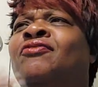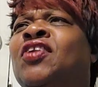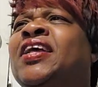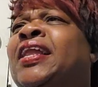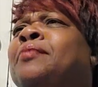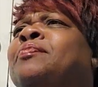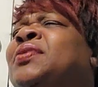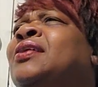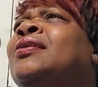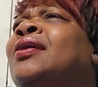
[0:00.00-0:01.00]

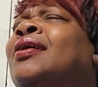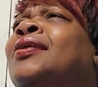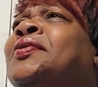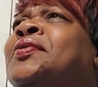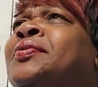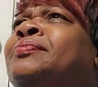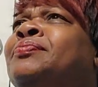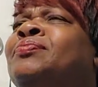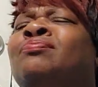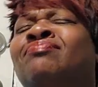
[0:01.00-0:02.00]
verklempt or
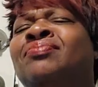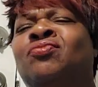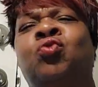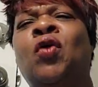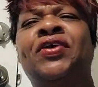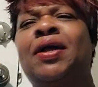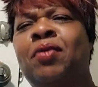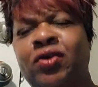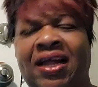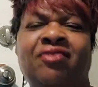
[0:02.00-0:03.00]
worried
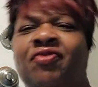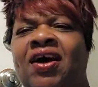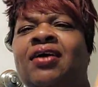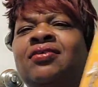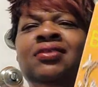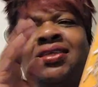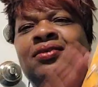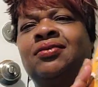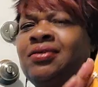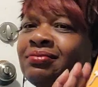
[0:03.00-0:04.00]
about that fact.
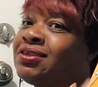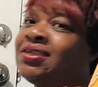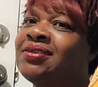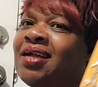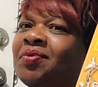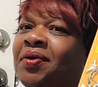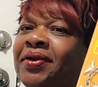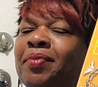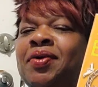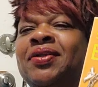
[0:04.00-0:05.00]
This she's not
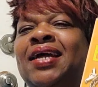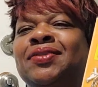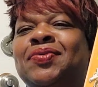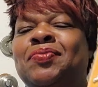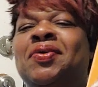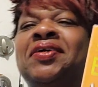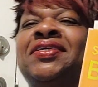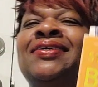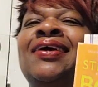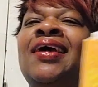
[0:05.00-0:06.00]
worried about that too
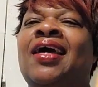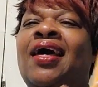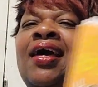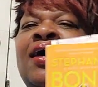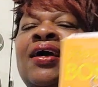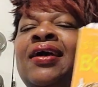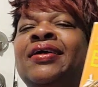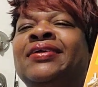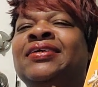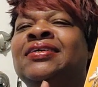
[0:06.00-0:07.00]
much.
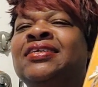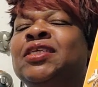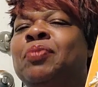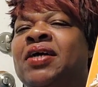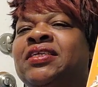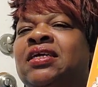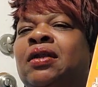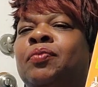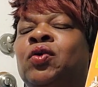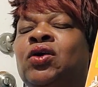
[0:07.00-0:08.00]
In this
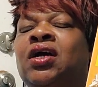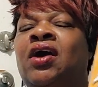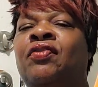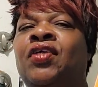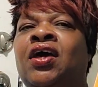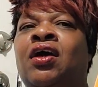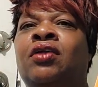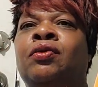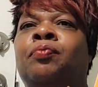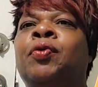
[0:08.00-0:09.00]
particular book,
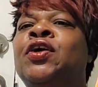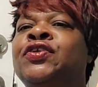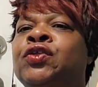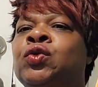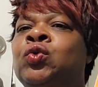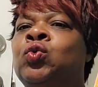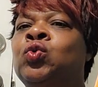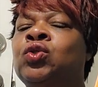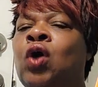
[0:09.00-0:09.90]
the person who